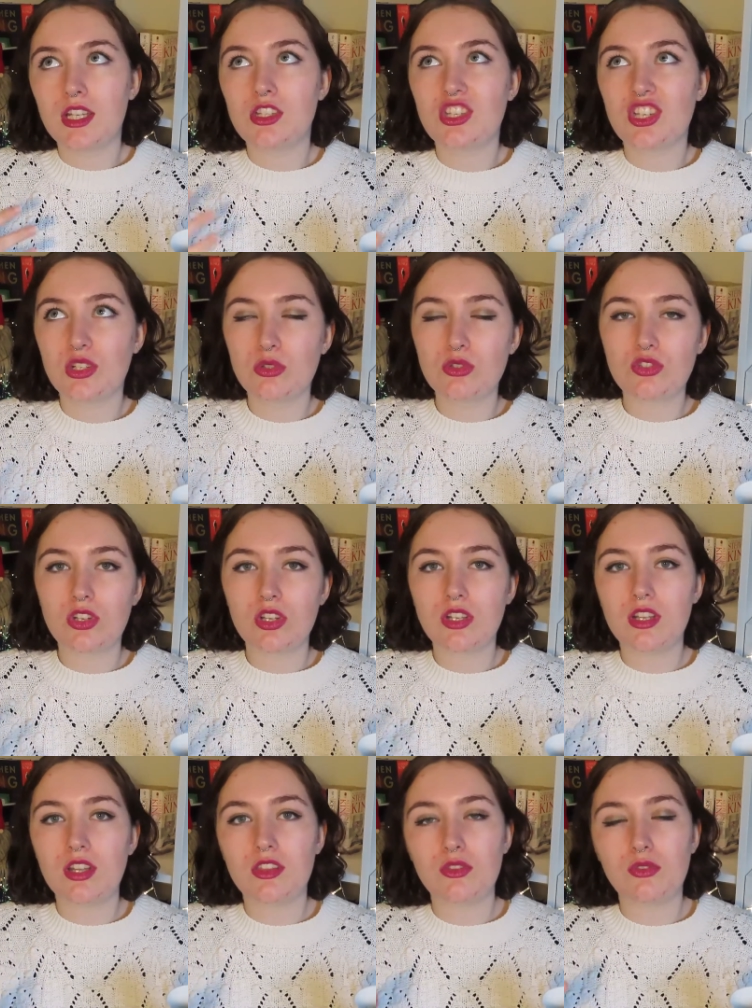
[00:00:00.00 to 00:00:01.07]

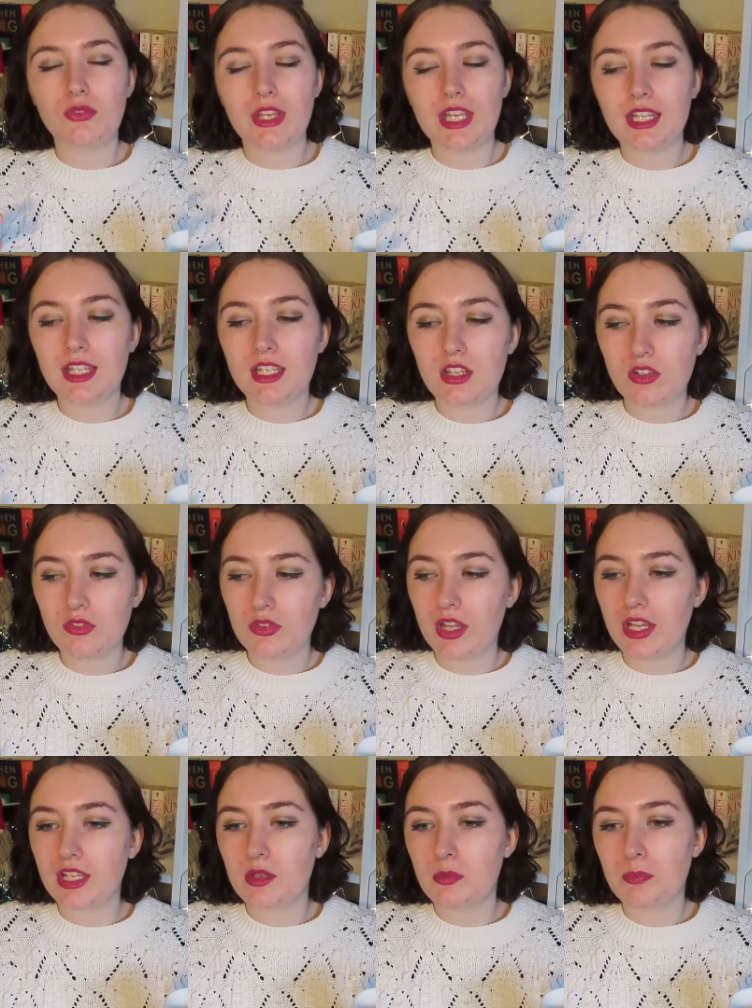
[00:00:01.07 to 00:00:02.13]
children the feeling of
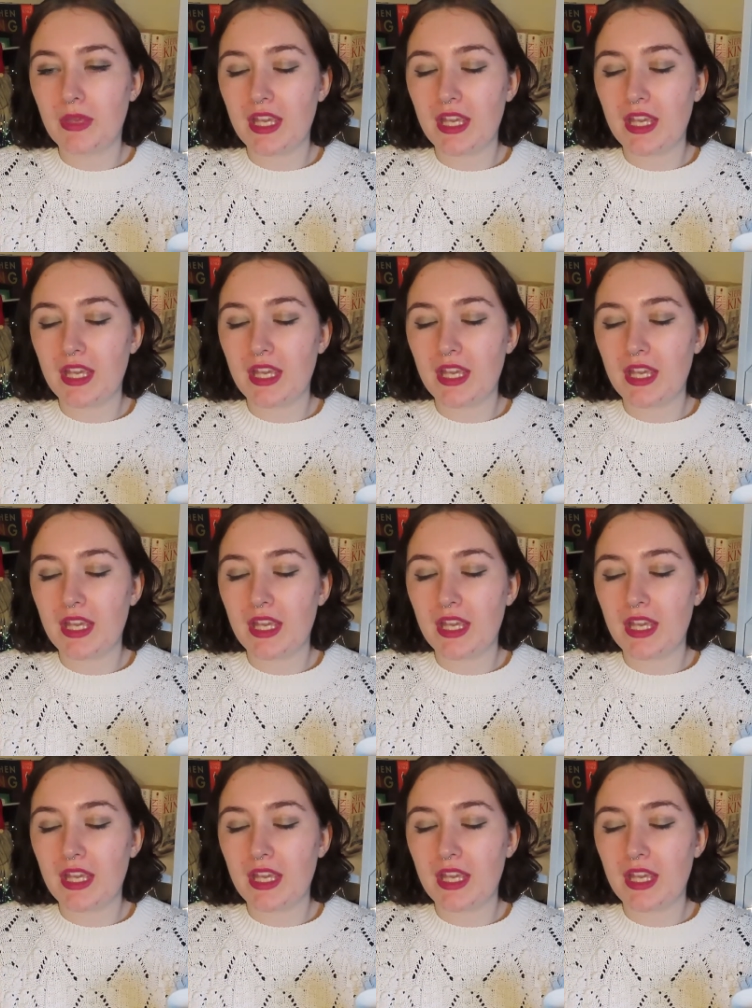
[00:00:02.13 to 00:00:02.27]
like